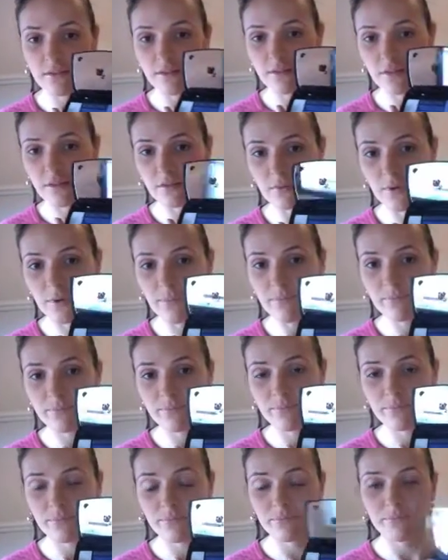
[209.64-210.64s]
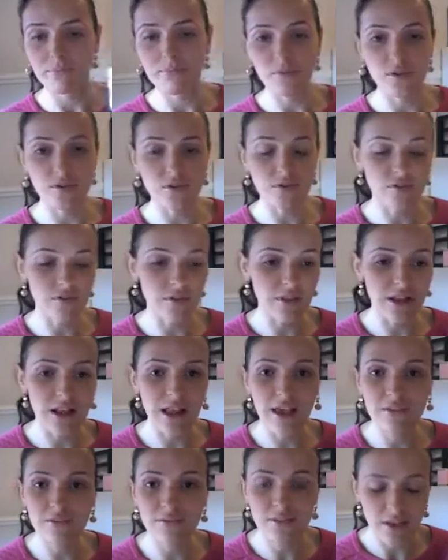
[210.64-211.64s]
this one, which is to the
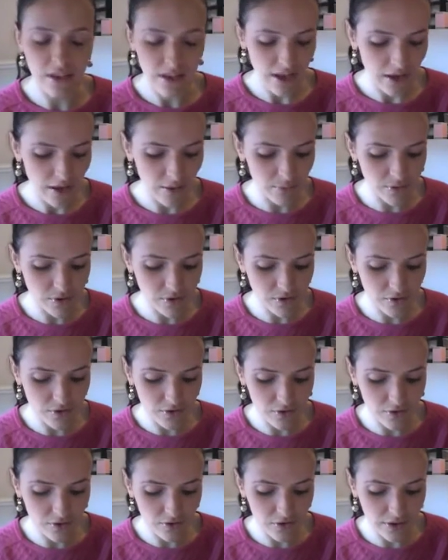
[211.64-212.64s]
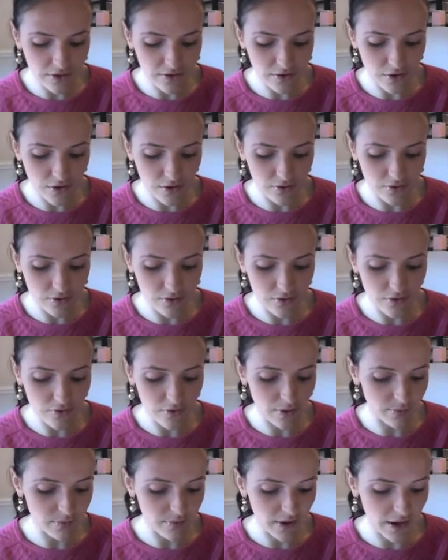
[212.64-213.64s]
left, and we're just going to create a contour
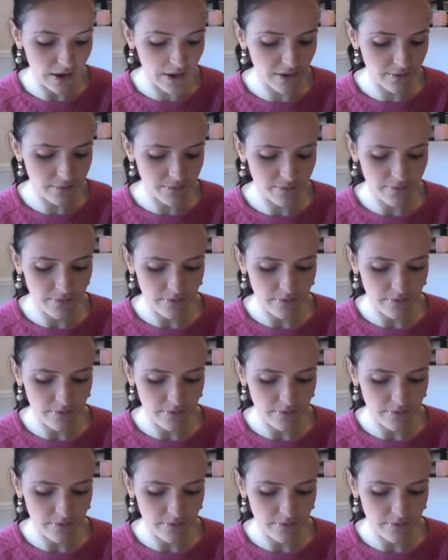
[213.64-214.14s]
around the eye.